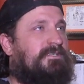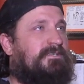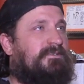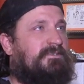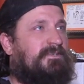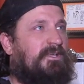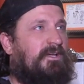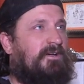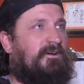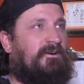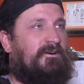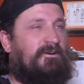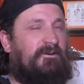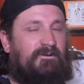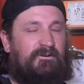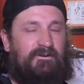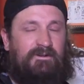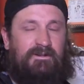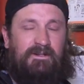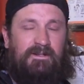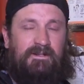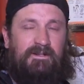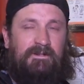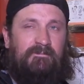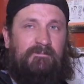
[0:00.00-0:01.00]
So,
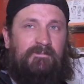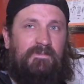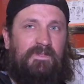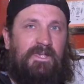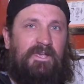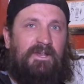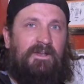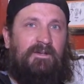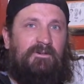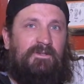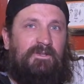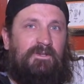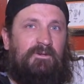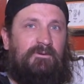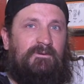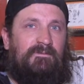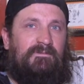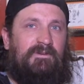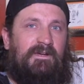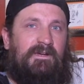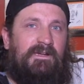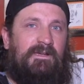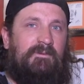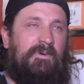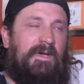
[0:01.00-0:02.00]
you were
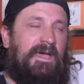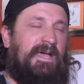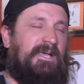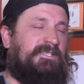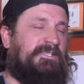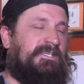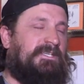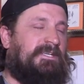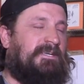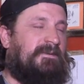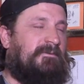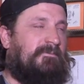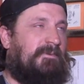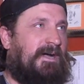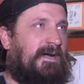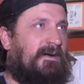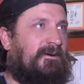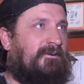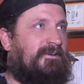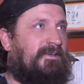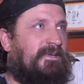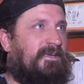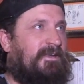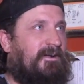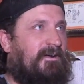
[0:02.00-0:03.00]
very passionate
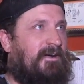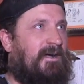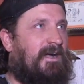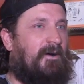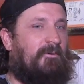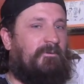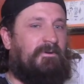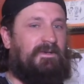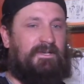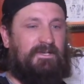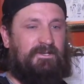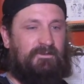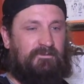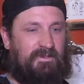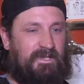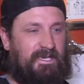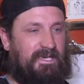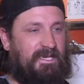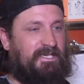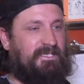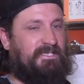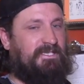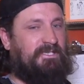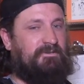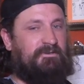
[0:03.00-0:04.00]
about, I want to do
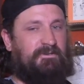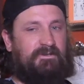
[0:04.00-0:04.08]
this.